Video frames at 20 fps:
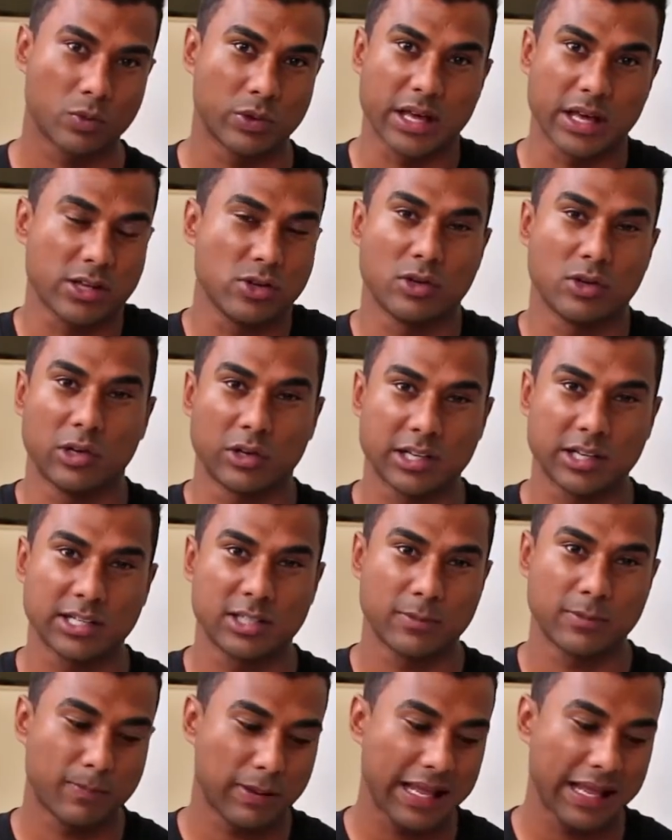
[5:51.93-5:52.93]
that you're looking
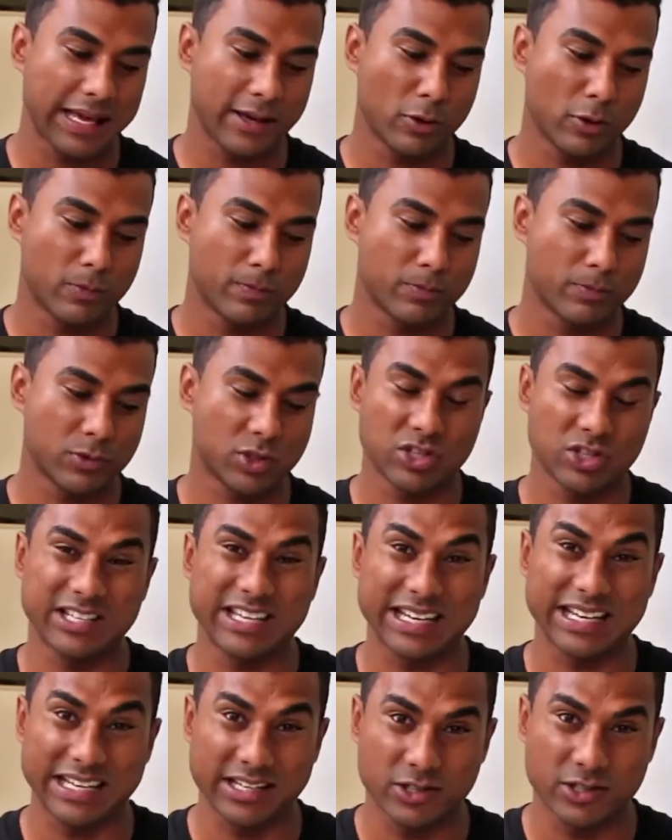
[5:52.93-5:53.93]
to play or to
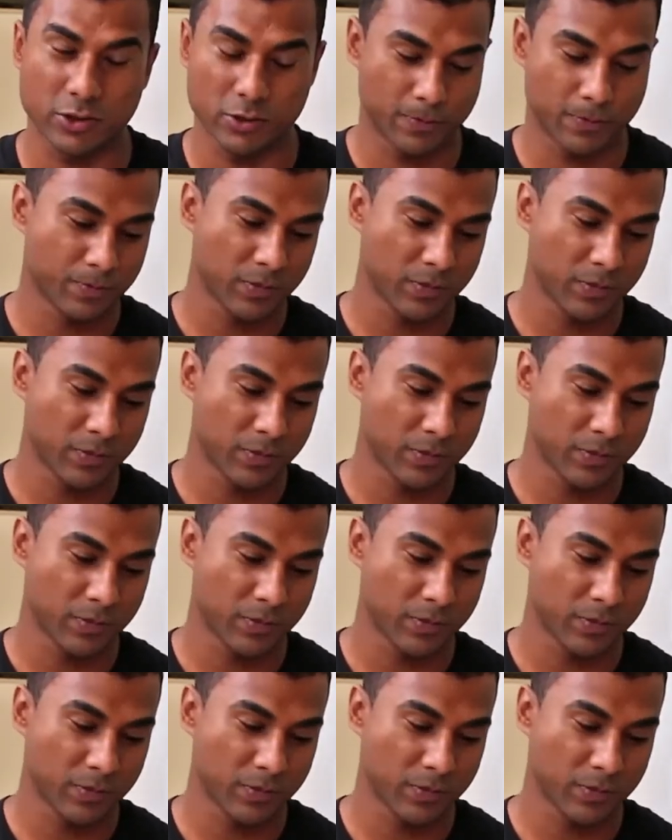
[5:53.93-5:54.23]
get into.